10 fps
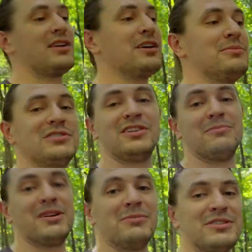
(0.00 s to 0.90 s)
when it comes to
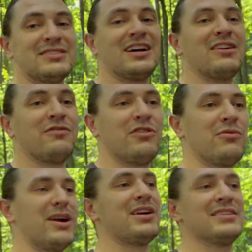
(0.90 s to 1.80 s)
your minimal style
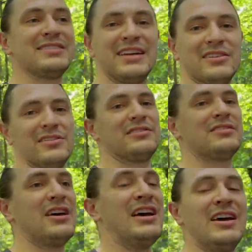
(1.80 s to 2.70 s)
footwear and
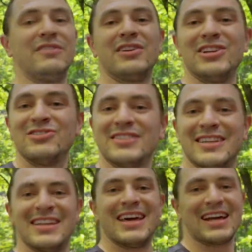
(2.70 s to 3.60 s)
sandals. If you're
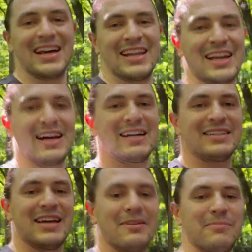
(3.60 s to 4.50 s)
interested in that kind of
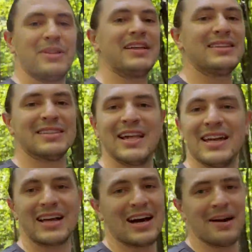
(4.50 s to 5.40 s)
content, please
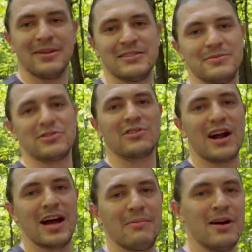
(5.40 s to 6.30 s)
like, comment,
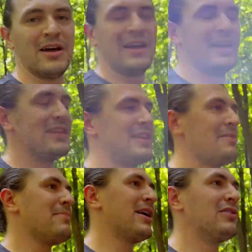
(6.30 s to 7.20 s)
subscribe, hit
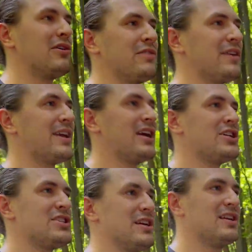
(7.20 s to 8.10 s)
that bell
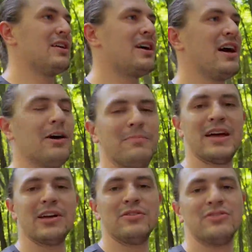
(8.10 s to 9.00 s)
notification, help
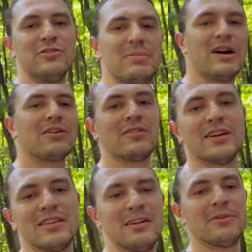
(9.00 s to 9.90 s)
that YouTube
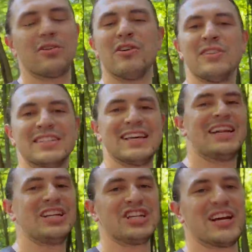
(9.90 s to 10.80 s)
algorithm and grow this
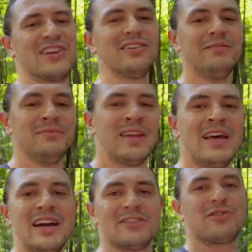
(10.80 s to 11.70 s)
tiny channel.
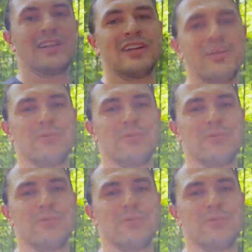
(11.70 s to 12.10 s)
It's greatly